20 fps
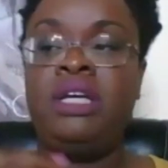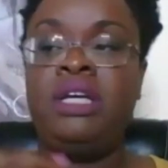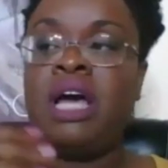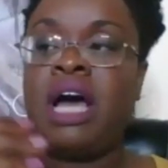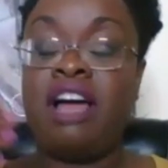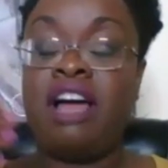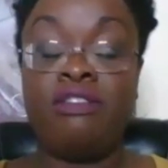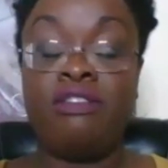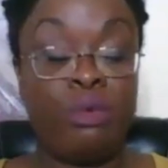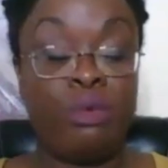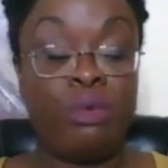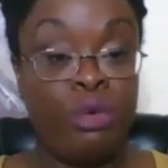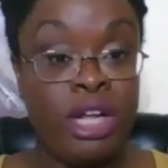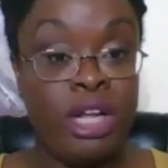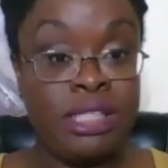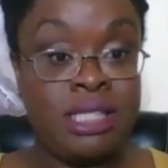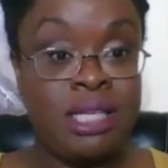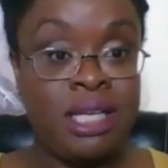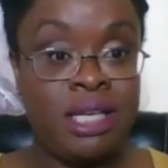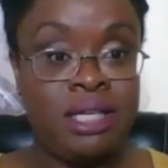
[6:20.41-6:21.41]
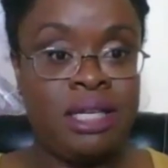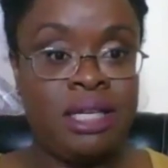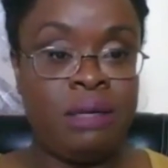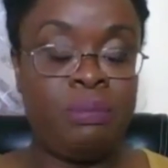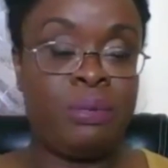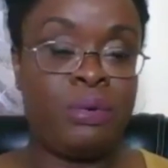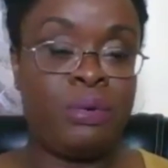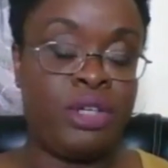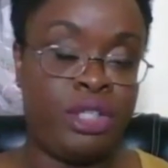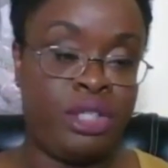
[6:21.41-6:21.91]
I've written and
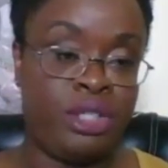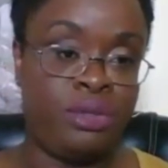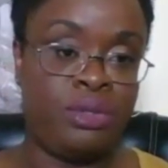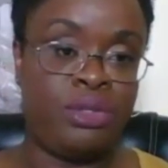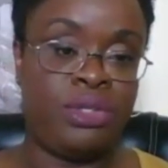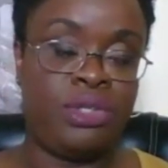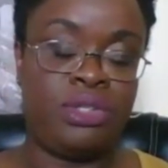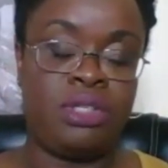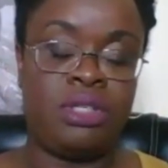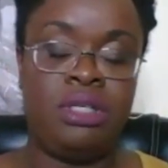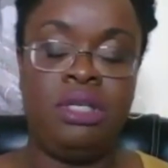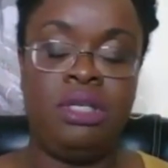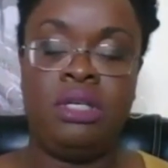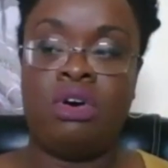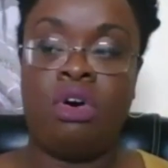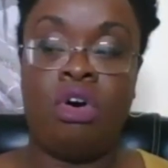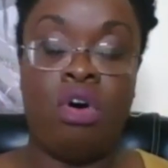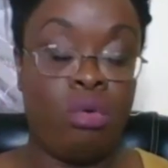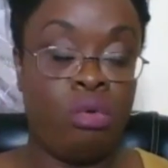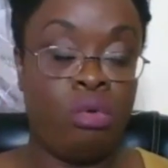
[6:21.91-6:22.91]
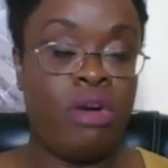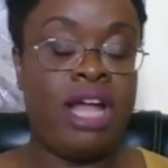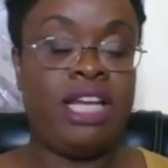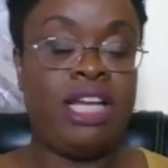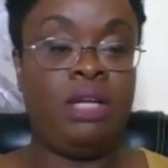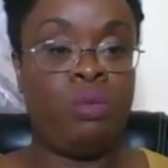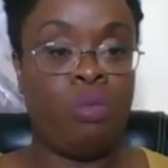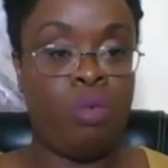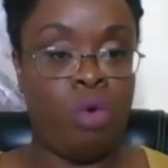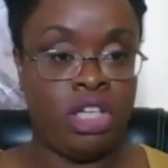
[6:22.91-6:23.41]
produced
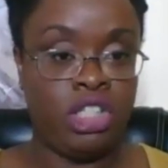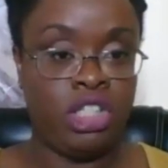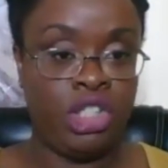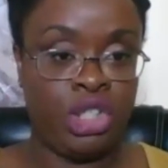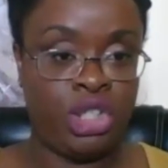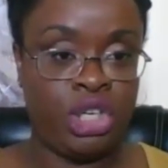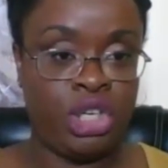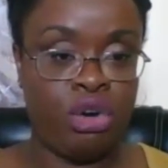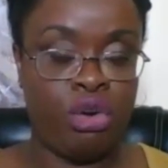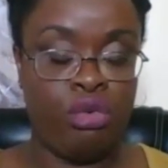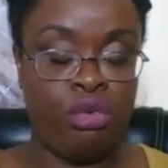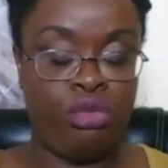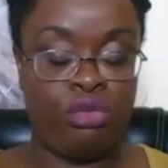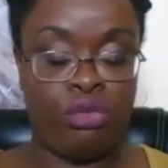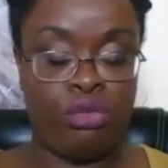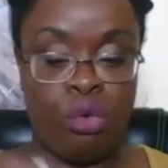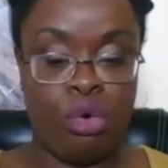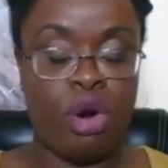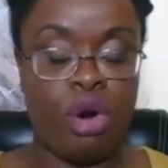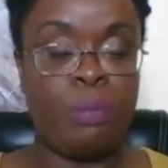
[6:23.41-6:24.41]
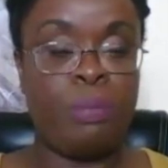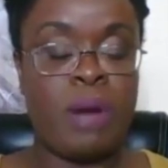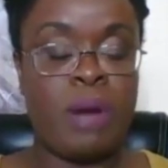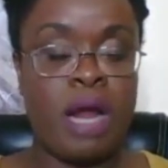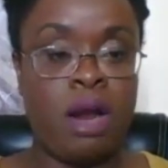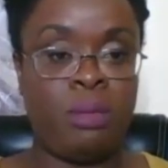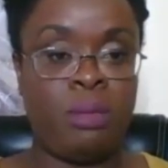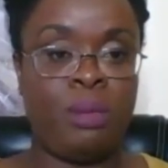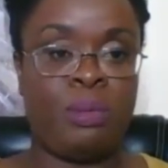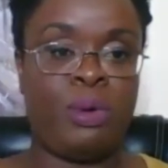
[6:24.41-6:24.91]
already one show for
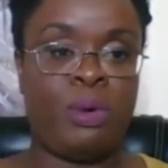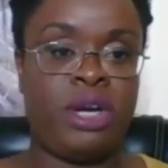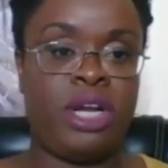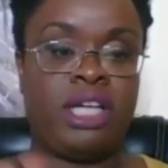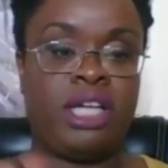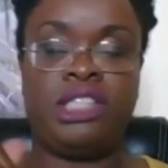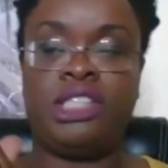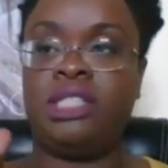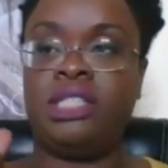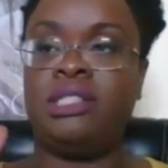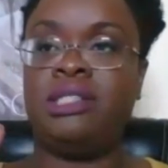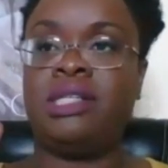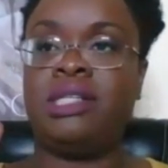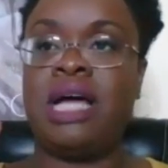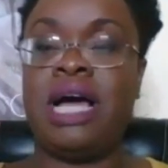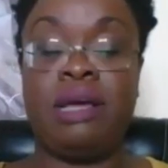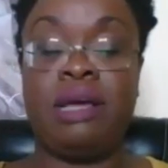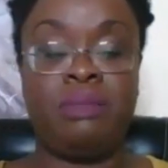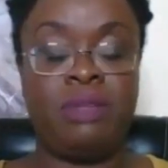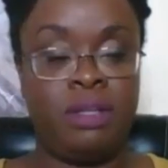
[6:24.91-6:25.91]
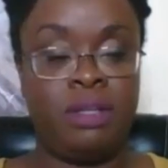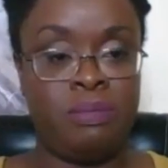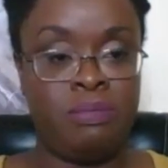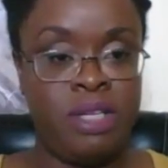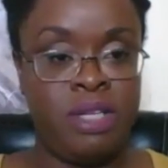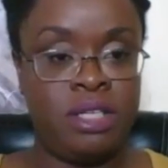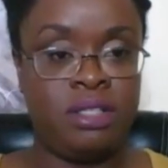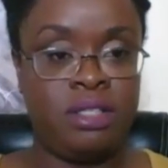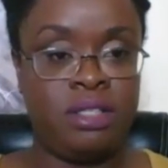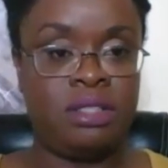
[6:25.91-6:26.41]
Parable Productions. I'm in the
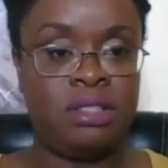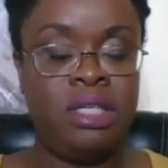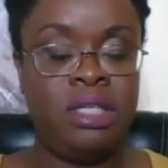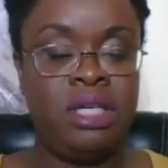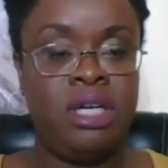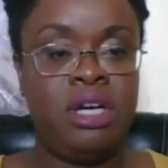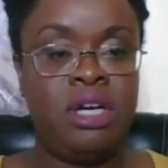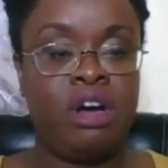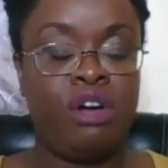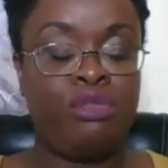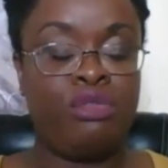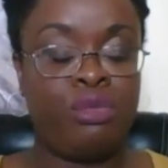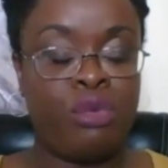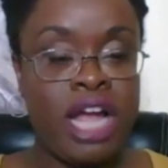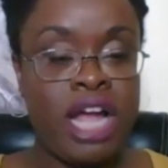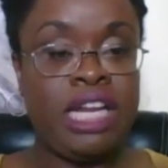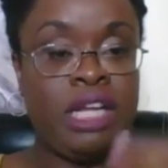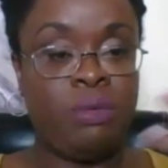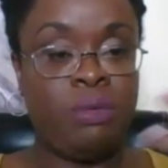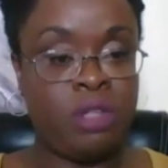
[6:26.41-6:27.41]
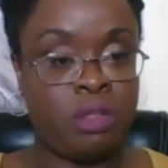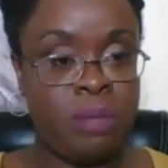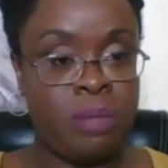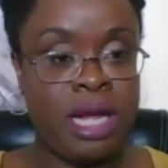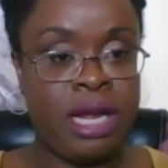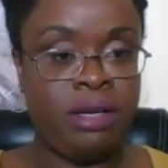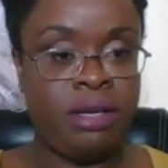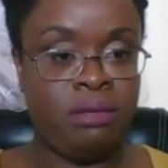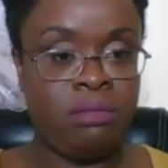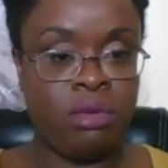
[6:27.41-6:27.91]
middle of writing with
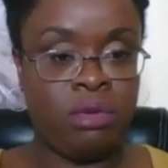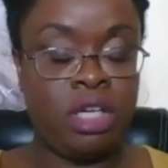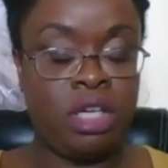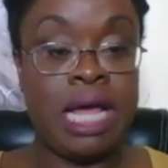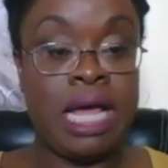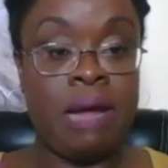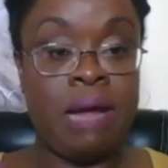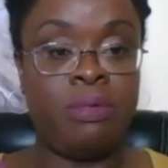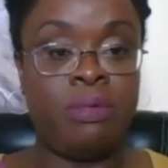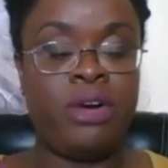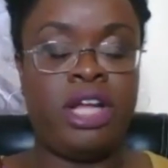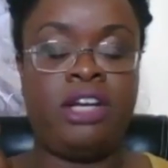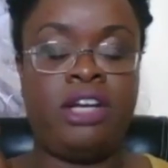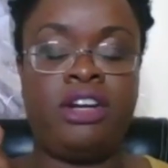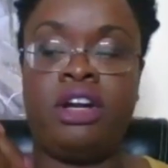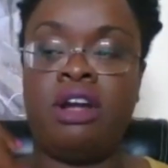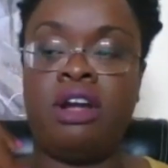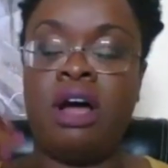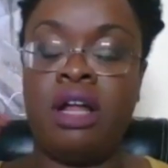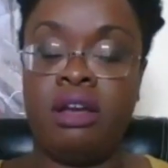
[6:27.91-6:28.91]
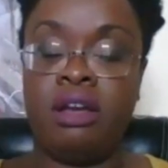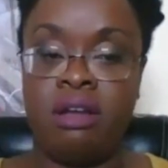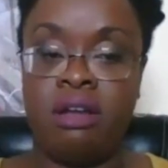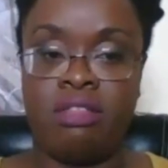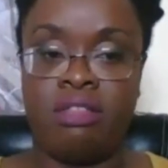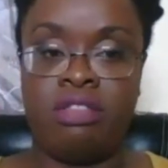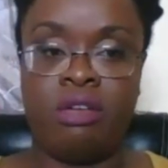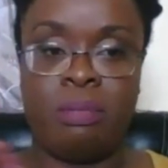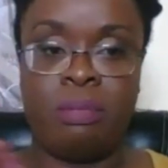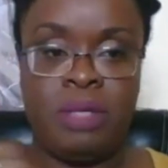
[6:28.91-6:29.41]
my collaborator
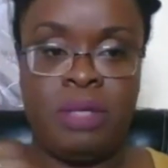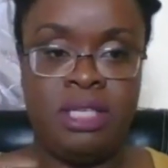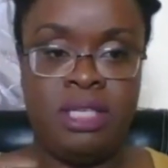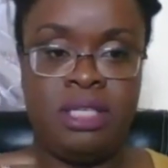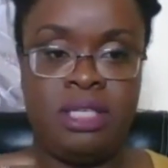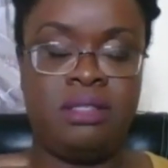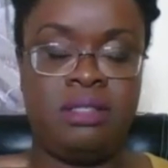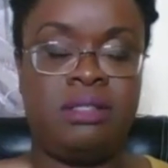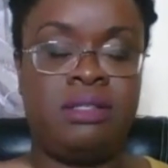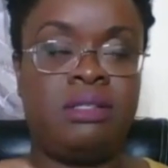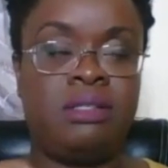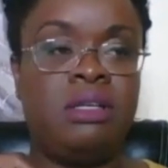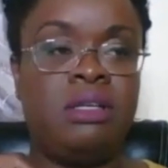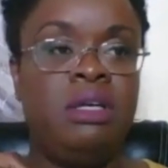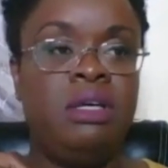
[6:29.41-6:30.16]
another piece.